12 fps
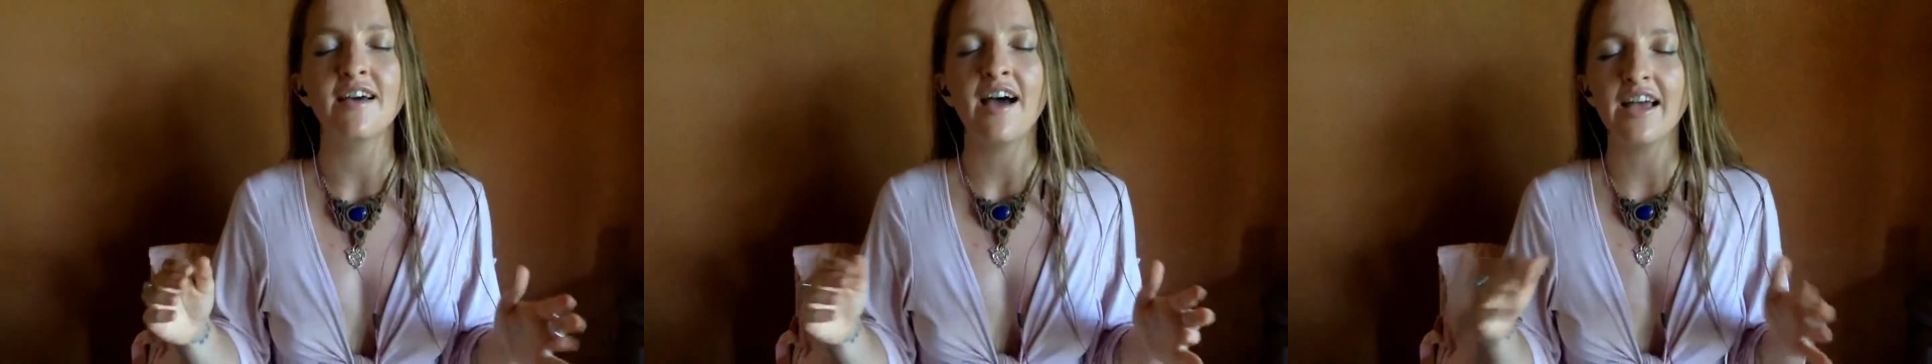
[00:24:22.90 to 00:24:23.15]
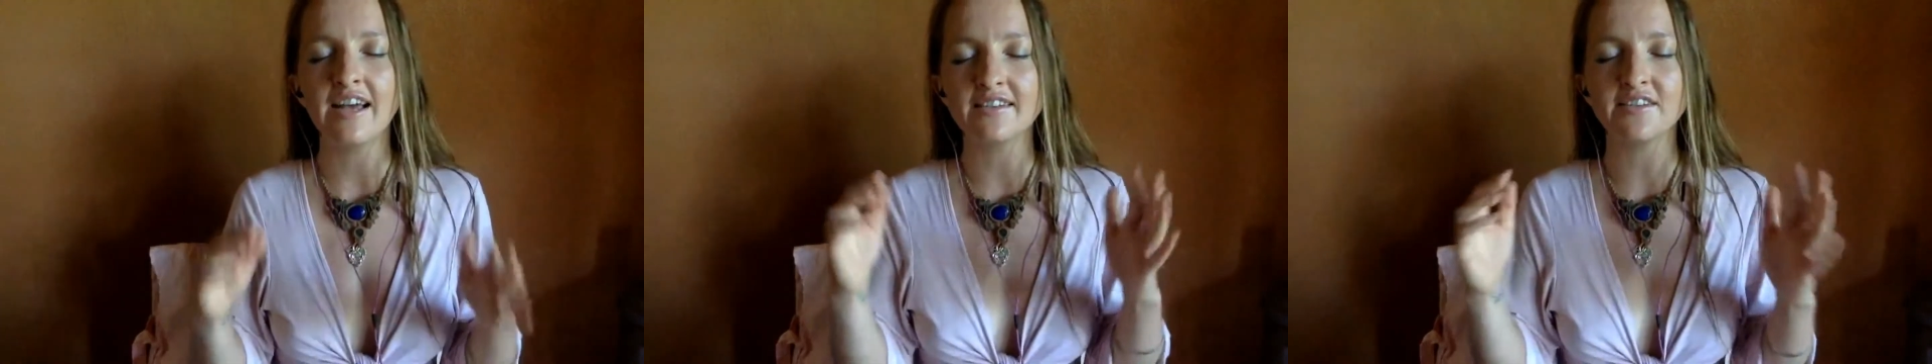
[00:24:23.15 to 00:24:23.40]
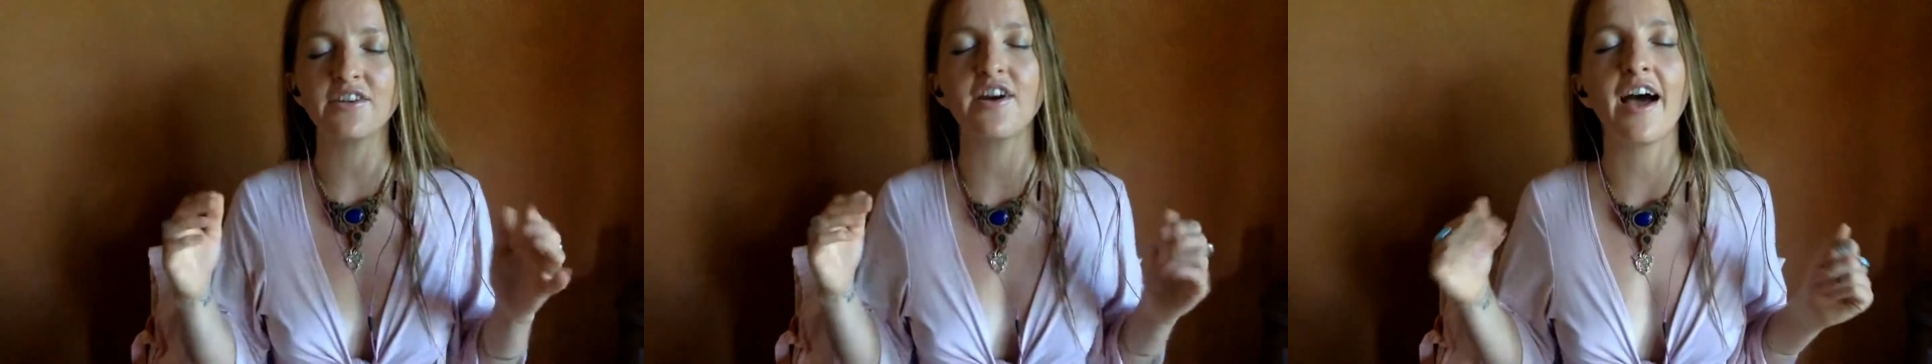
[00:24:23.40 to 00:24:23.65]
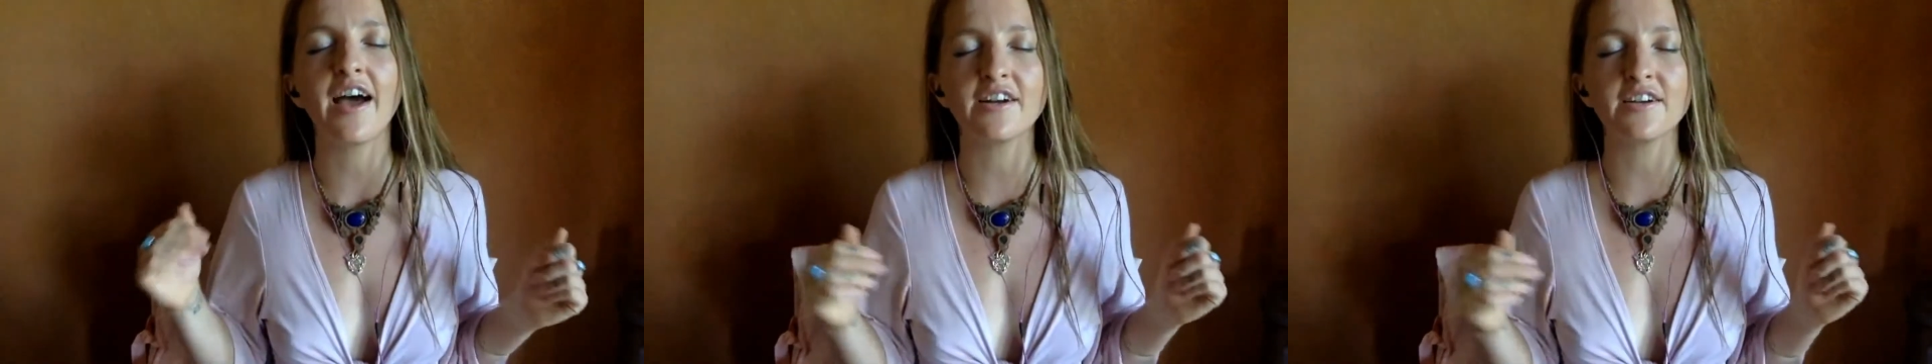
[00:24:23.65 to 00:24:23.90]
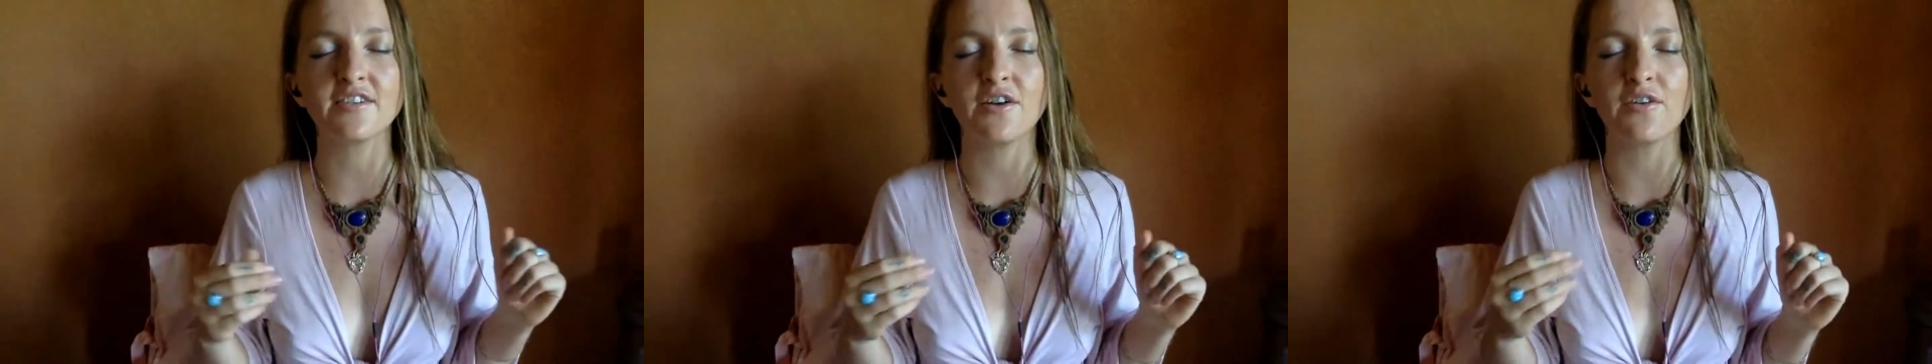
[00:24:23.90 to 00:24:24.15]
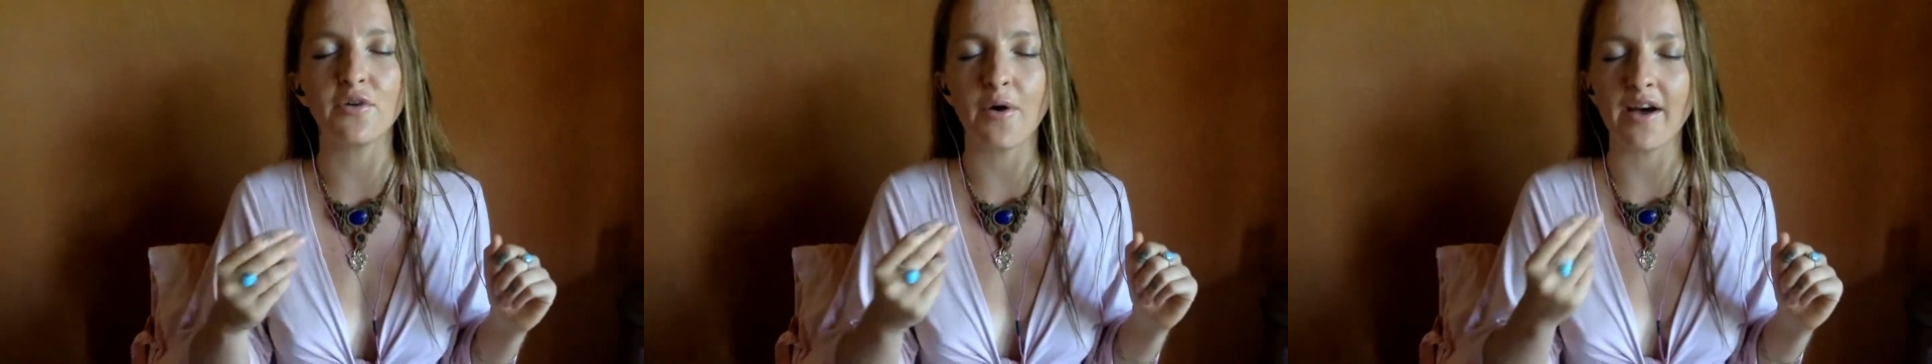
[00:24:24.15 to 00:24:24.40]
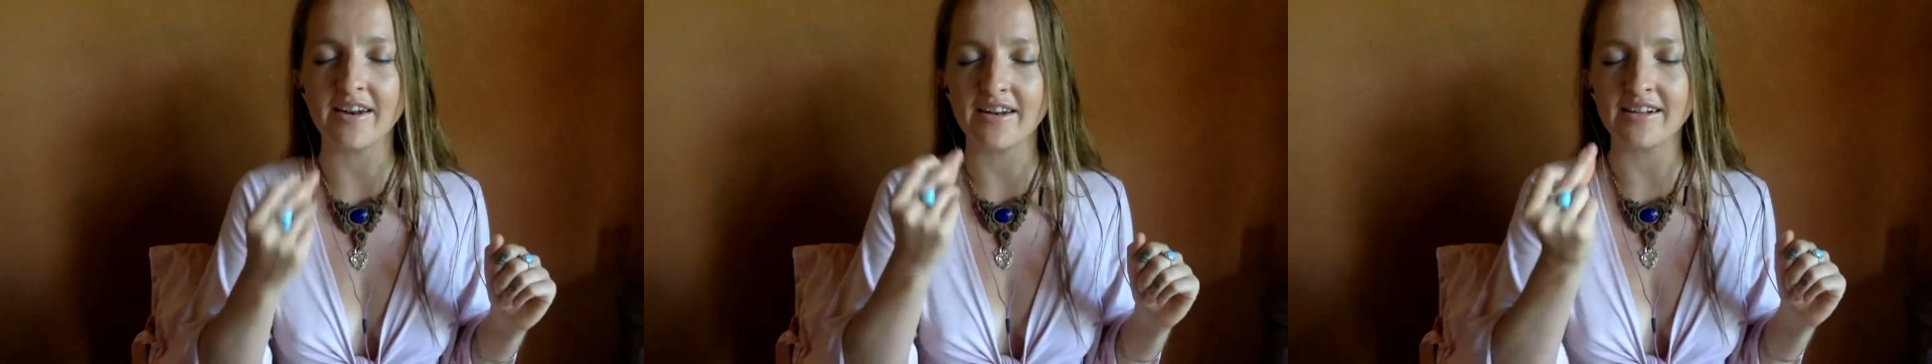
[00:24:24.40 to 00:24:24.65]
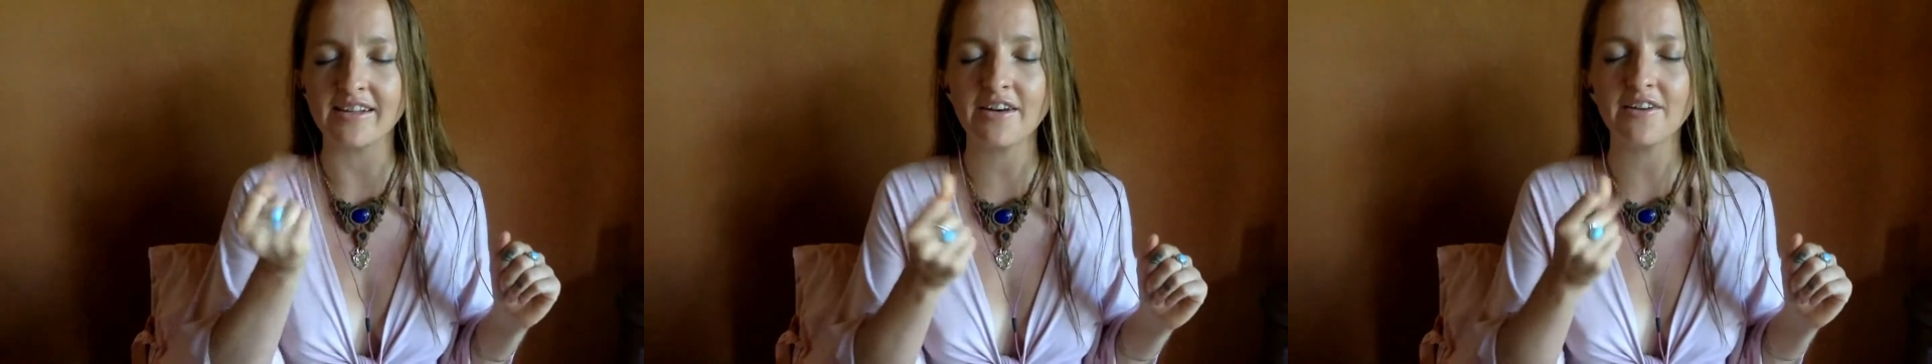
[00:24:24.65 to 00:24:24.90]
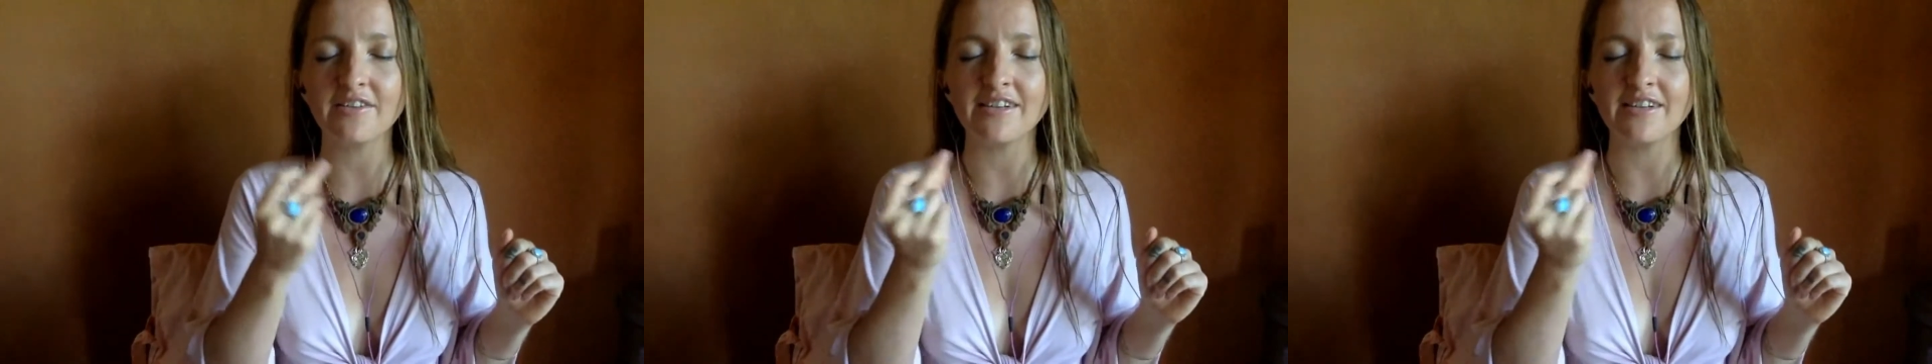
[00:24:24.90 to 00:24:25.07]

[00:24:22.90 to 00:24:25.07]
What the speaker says: I ask that your higher self go ahead and clear,